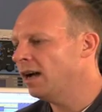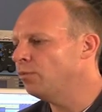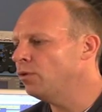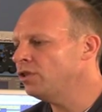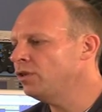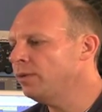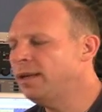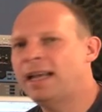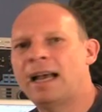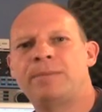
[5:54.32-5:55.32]
And once you're
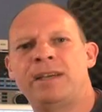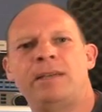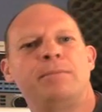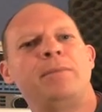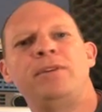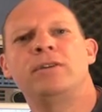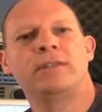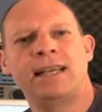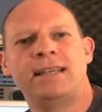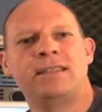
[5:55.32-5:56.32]
really happy, maybe you've
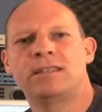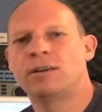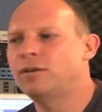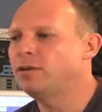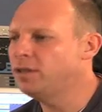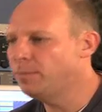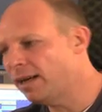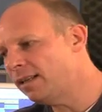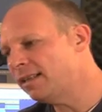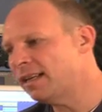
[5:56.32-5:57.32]
got 10 songs, you
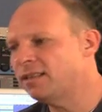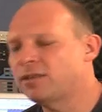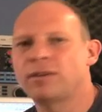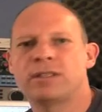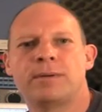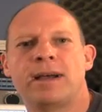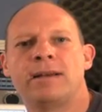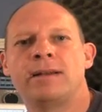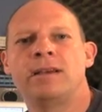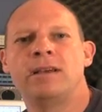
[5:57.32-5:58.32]
play the 10 songs
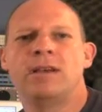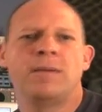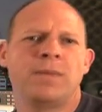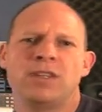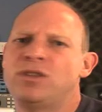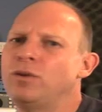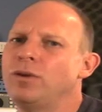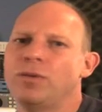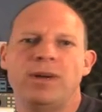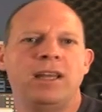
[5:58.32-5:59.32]
around, 2
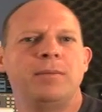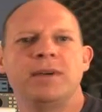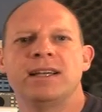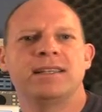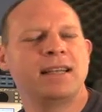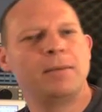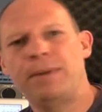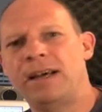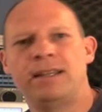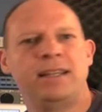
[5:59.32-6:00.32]
or 3 of them are going to sound
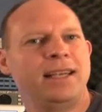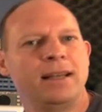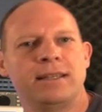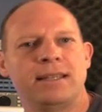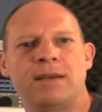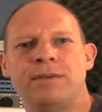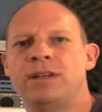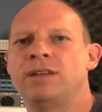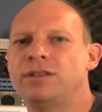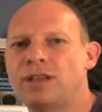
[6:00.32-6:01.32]
better than the other 7.